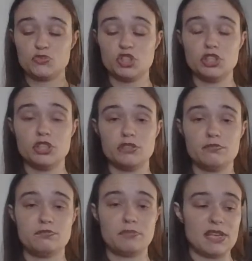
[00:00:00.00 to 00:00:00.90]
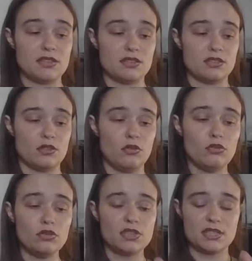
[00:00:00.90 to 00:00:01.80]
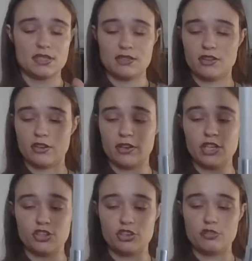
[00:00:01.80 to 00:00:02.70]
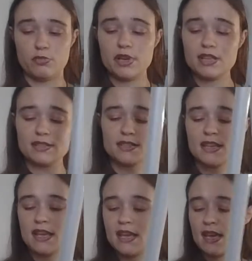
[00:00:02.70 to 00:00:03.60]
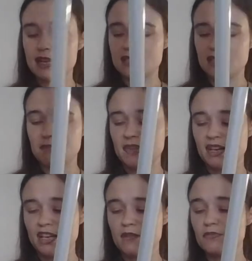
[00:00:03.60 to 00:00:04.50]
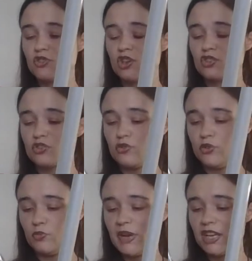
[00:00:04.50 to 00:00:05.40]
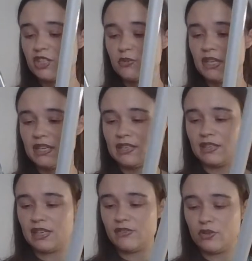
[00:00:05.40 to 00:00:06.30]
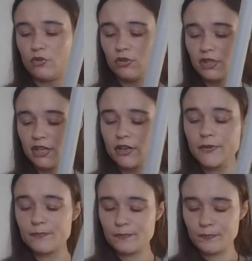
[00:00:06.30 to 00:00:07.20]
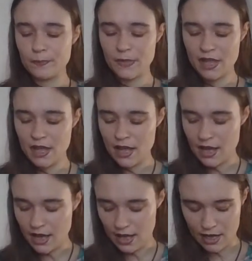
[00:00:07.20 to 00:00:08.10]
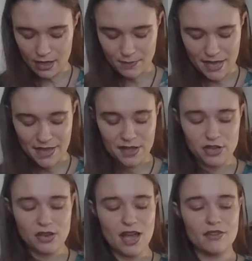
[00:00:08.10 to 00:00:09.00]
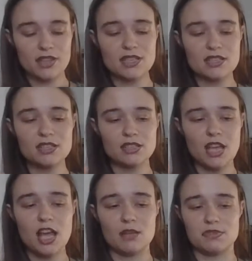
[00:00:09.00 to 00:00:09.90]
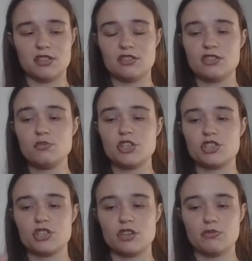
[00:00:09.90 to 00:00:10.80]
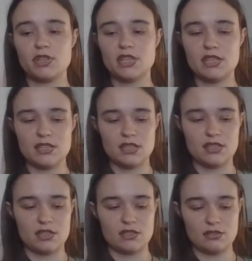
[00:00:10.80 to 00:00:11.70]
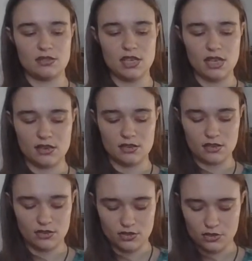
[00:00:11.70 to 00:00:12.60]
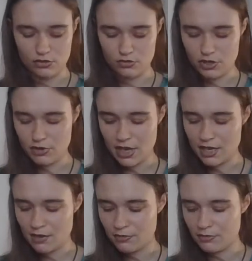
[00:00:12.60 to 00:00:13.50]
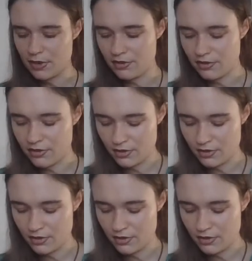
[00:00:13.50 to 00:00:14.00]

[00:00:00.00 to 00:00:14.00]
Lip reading: good places to hold because they're great choke points, except that it comes unscrewed way too easily if you hold here. And then you have all these little knobs in the switch that are really easy to hit, so you end up with